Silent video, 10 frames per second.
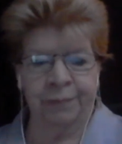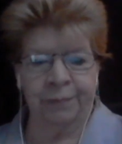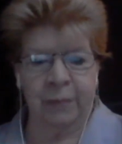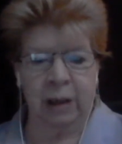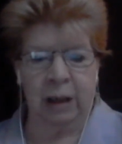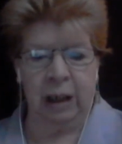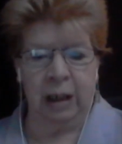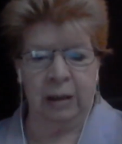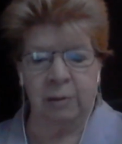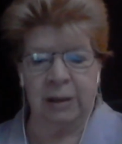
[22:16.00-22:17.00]
and
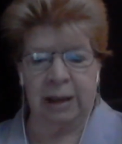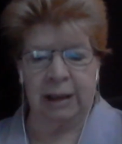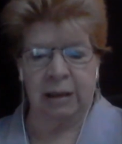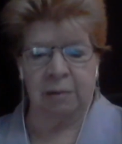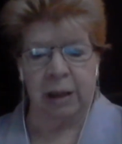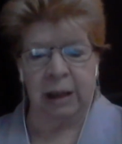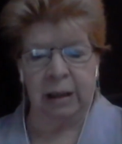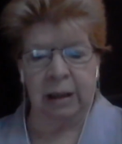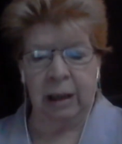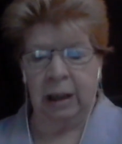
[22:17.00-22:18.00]
Suicide Committee
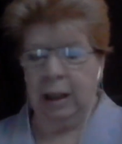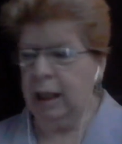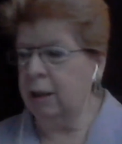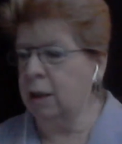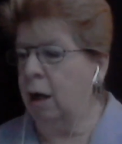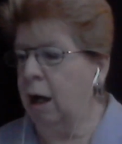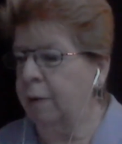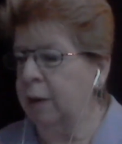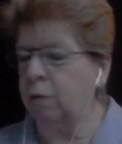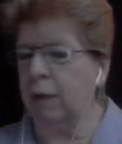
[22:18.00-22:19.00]
and Common
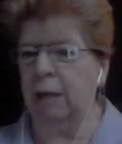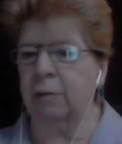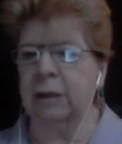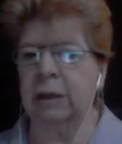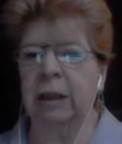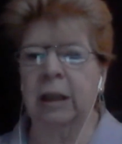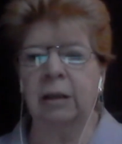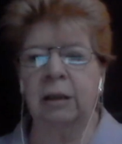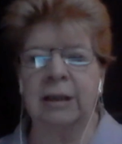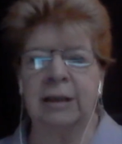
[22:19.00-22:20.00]
Ground.
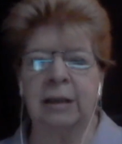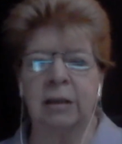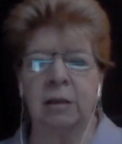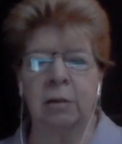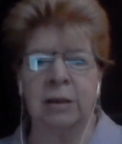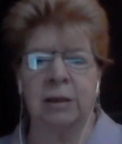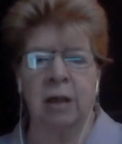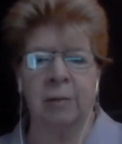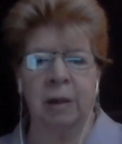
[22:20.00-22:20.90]
Lisa, who's Common